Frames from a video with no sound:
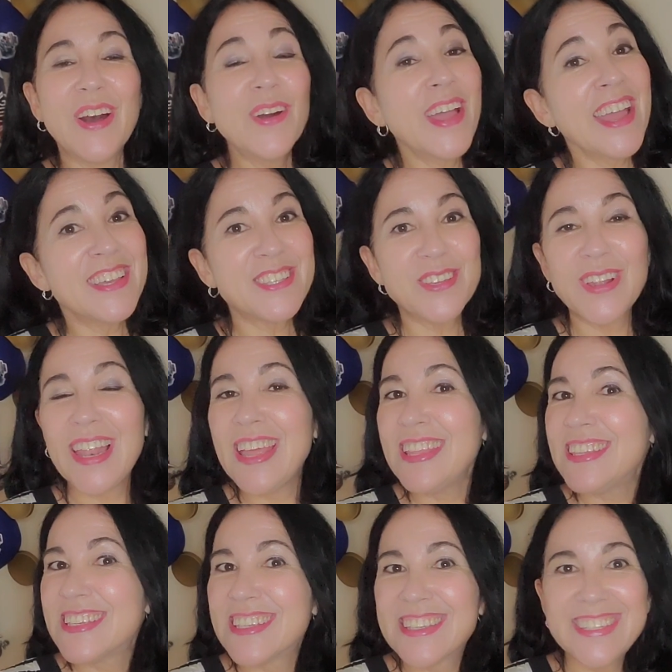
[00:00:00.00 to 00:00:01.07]
Okay, so
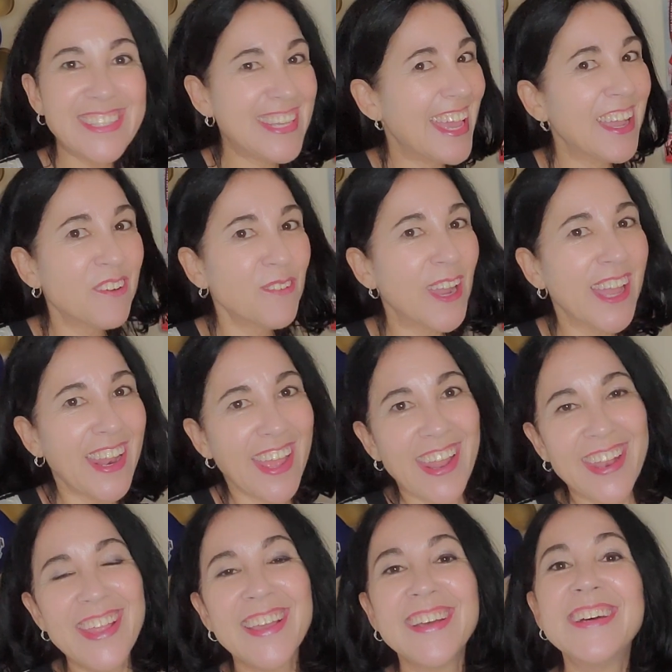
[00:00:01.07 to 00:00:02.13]
let's dig right
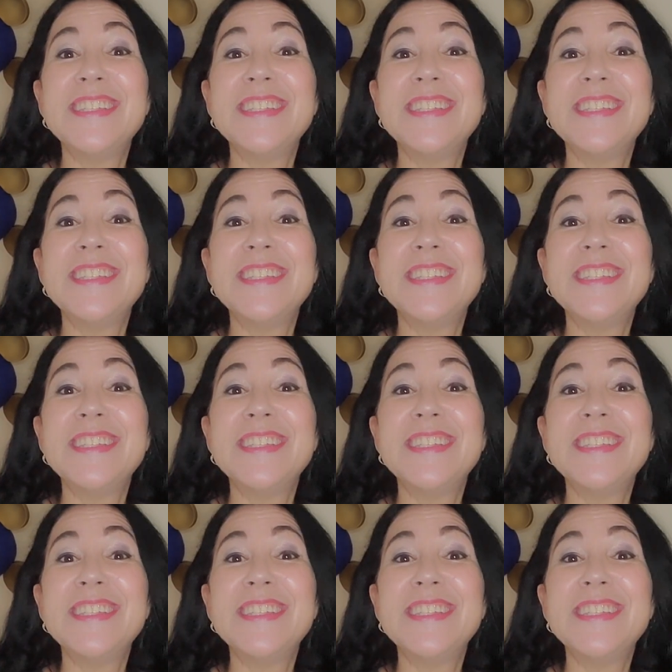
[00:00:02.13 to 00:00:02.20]
in.